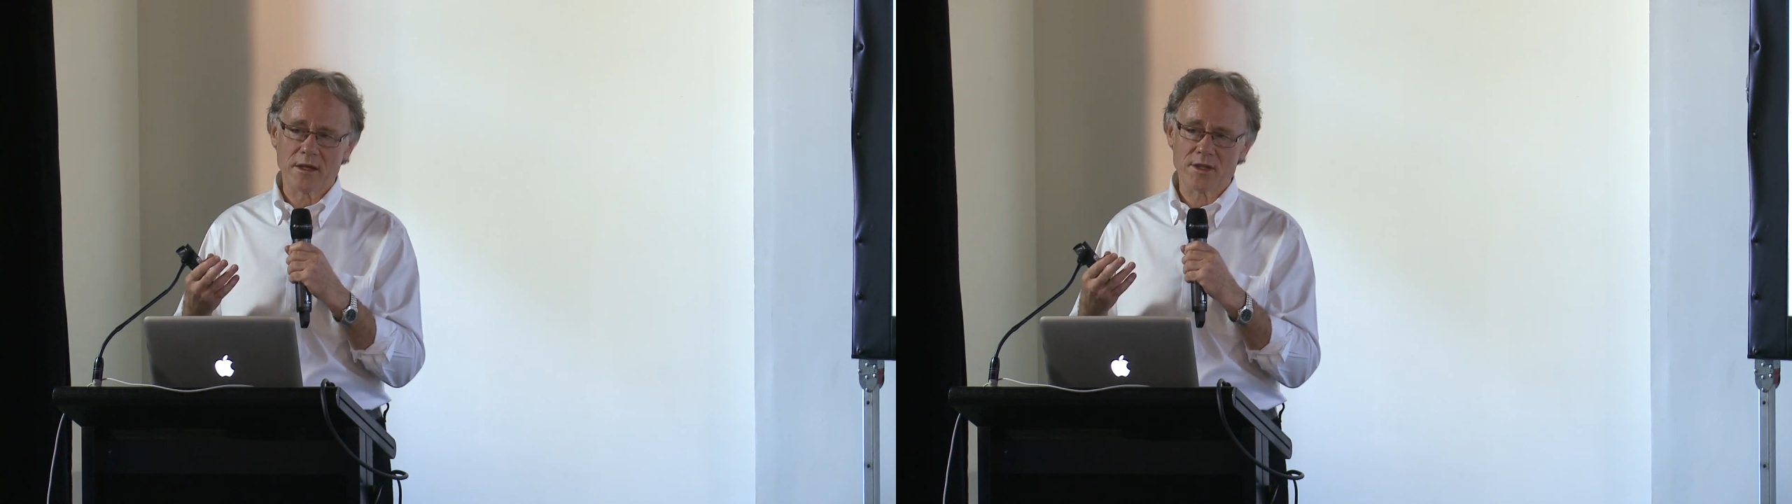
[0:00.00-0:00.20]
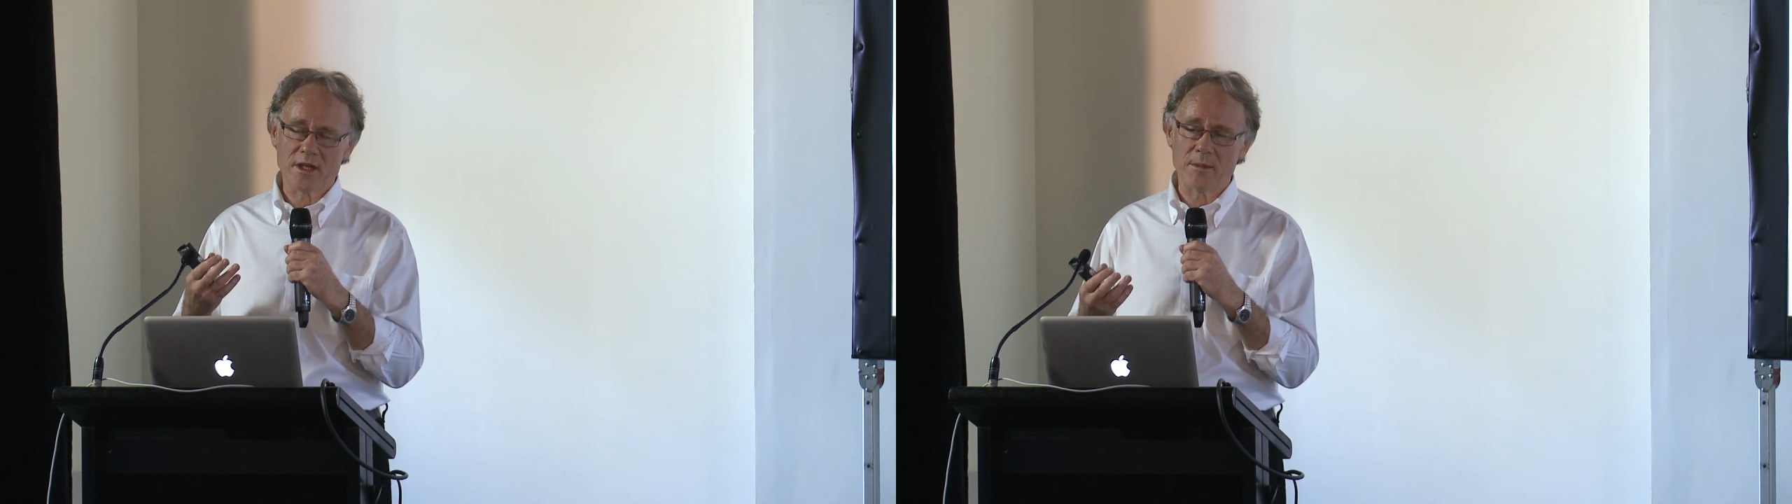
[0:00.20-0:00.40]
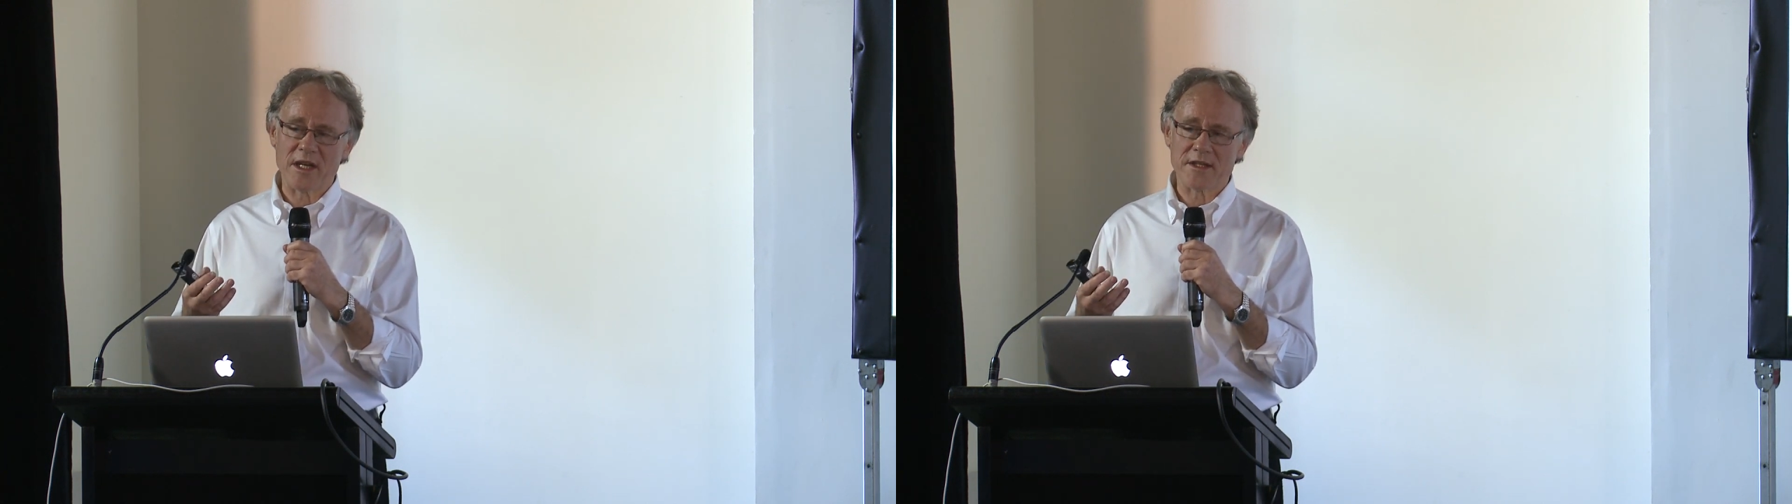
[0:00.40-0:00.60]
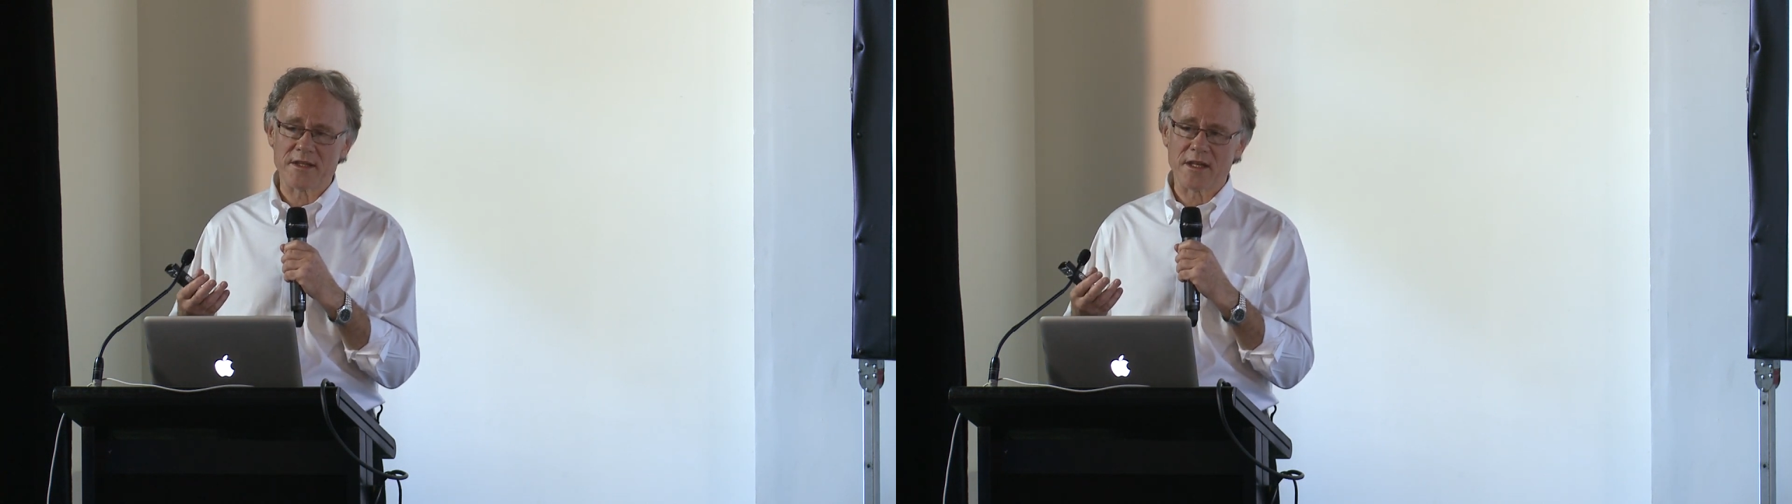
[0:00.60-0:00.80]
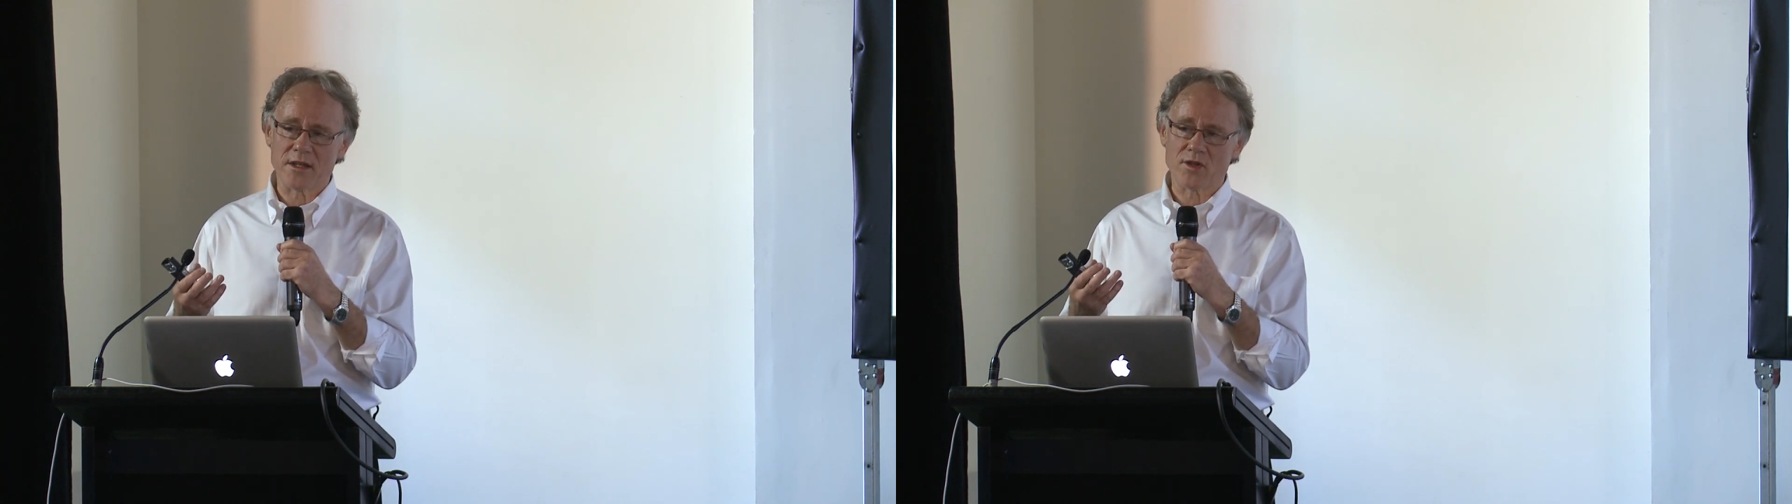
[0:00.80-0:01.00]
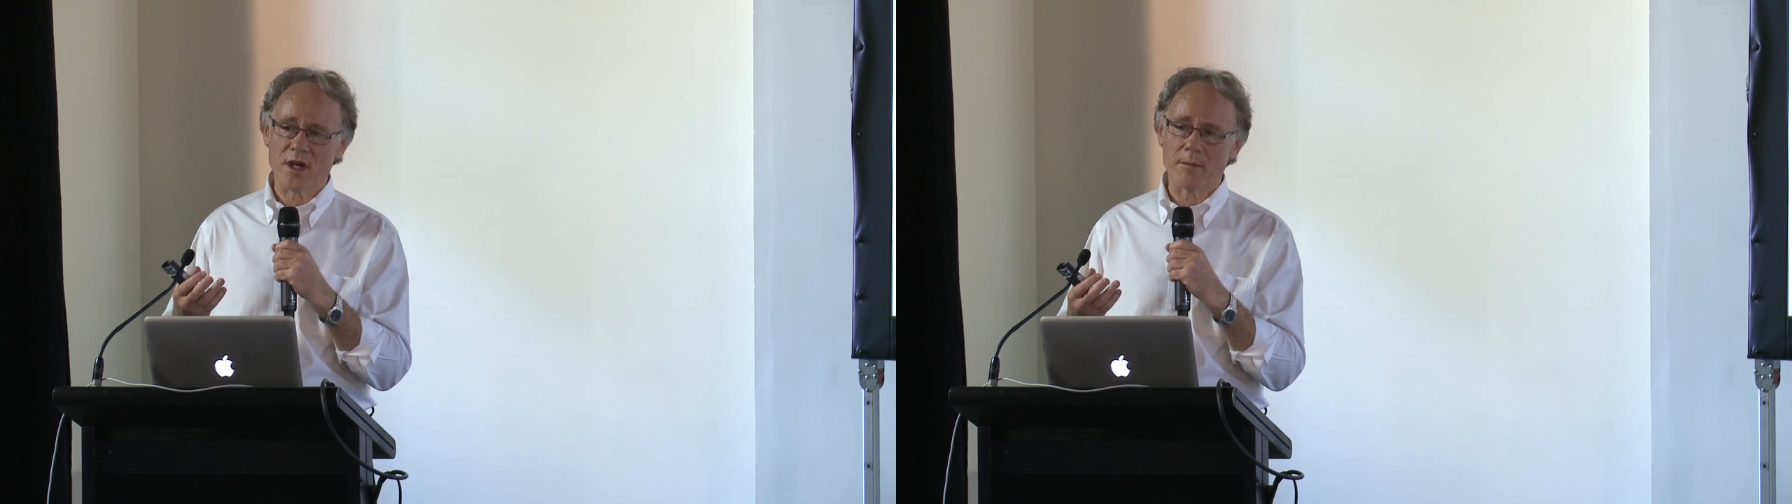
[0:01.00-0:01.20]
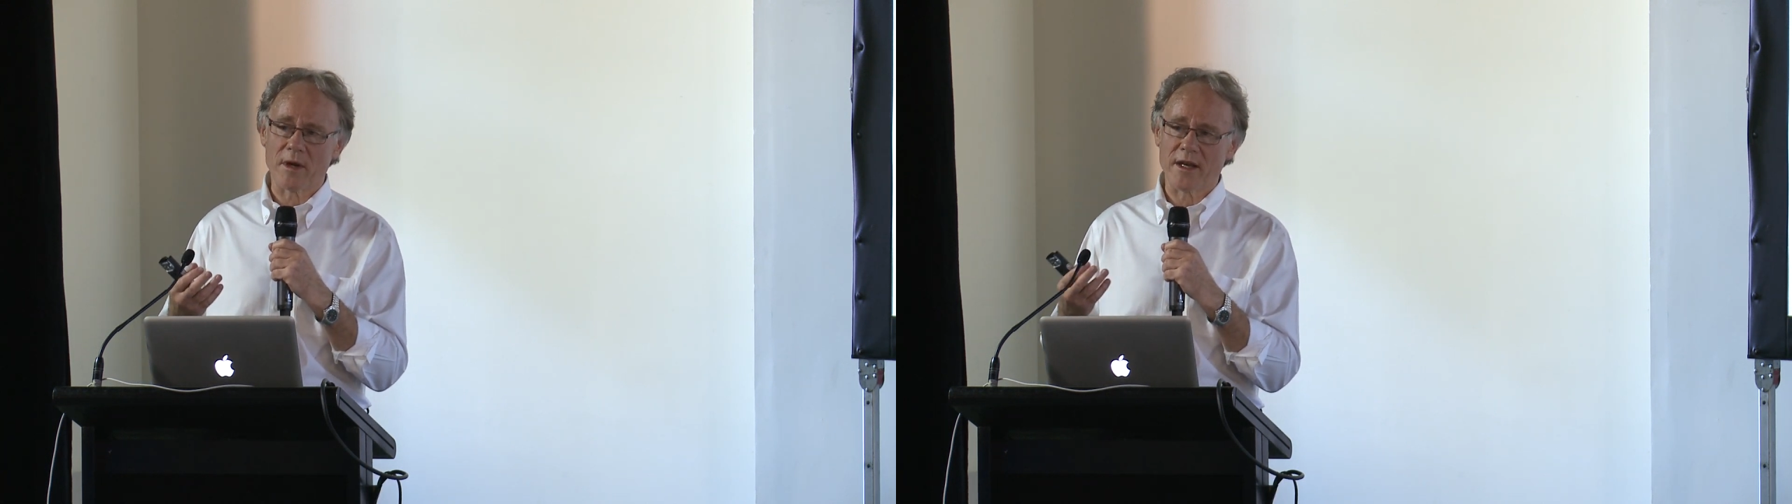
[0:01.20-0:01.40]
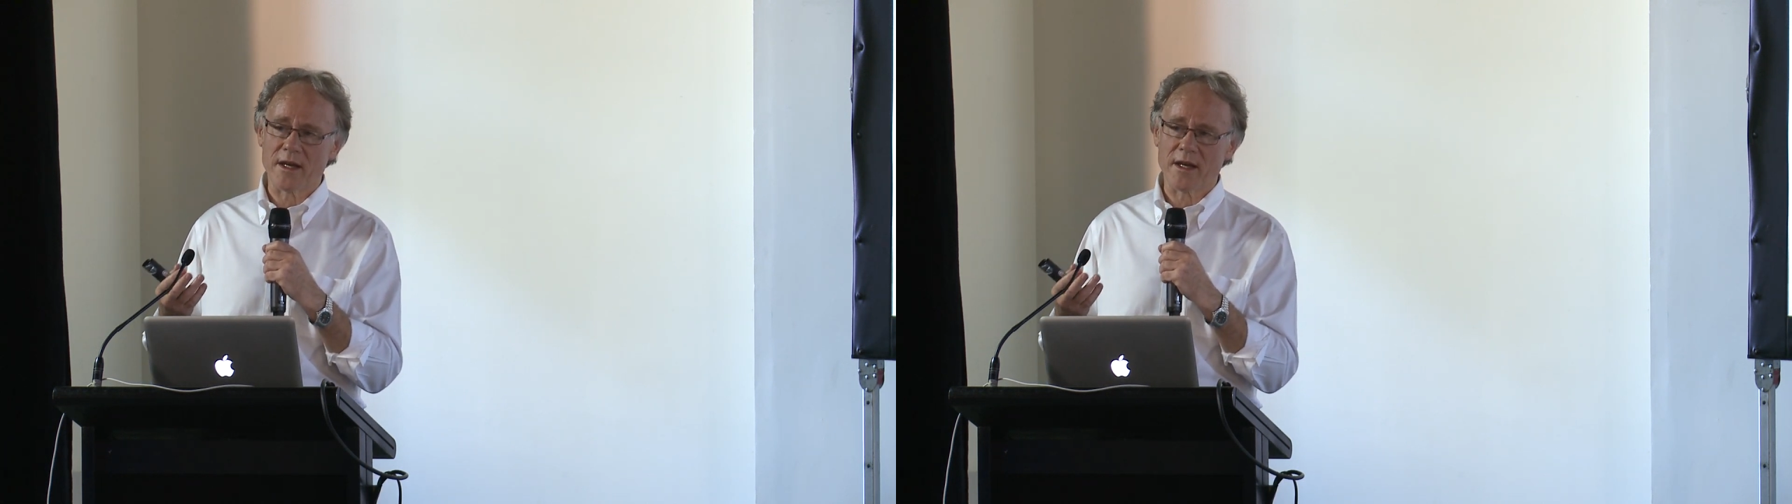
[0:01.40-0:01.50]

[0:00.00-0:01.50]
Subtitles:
shamanistic tribal